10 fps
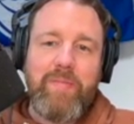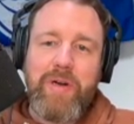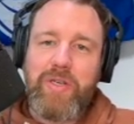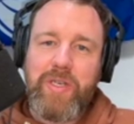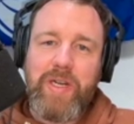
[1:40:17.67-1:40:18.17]

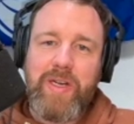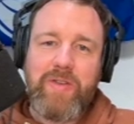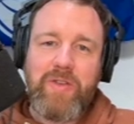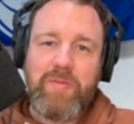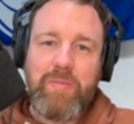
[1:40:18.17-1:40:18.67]
but she has
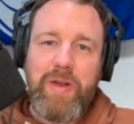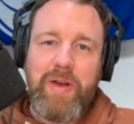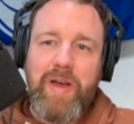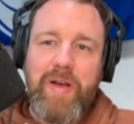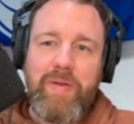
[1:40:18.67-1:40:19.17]
just been
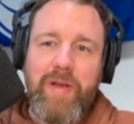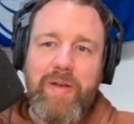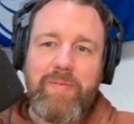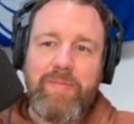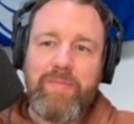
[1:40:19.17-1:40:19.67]

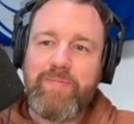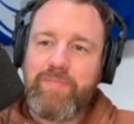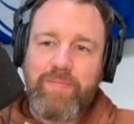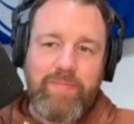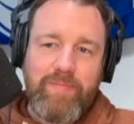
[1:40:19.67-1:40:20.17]
a
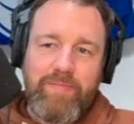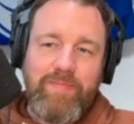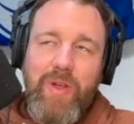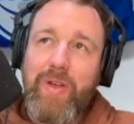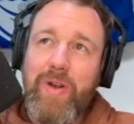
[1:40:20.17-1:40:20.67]

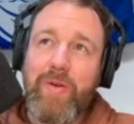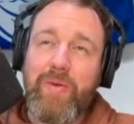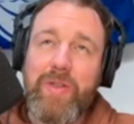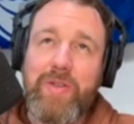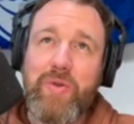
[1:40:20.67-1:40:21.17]

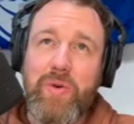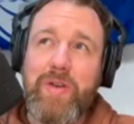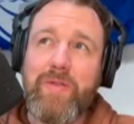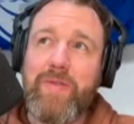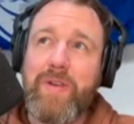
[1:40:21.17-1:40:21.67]
sort of